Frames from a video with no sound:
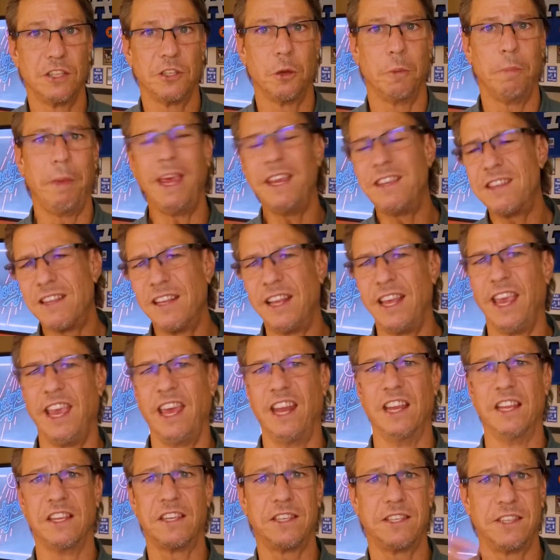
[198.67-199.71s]
So basically
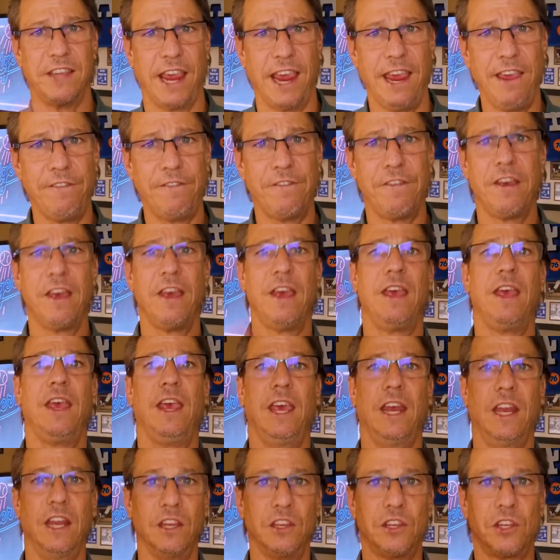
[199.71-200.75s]
it is safe,
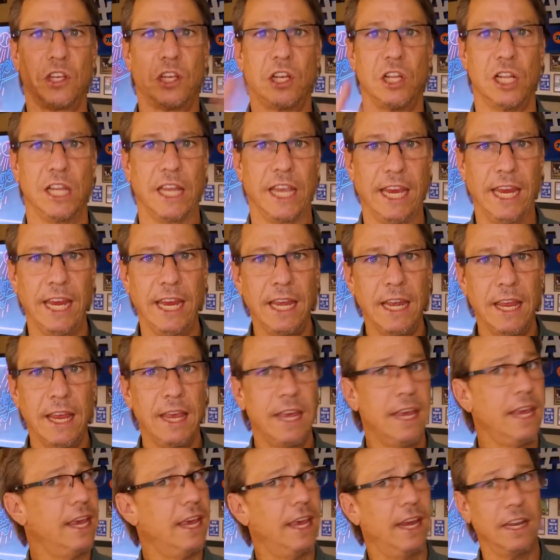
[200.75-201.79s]
it is clean,
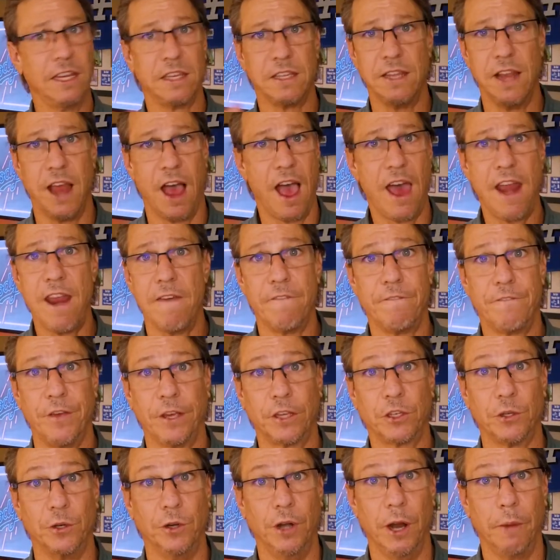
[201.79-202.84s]
it is not a
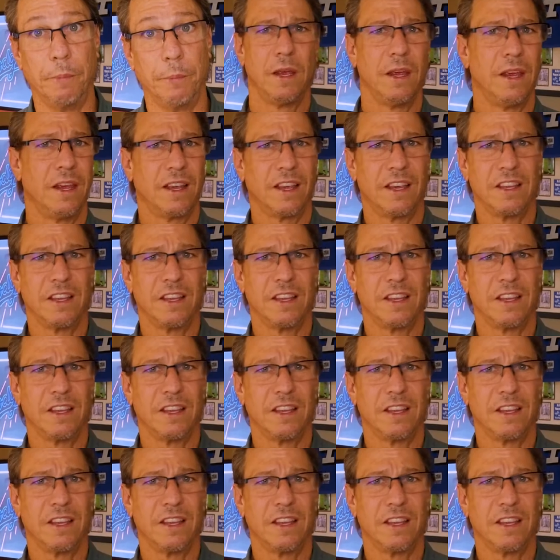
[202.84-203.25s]
fixer-upper.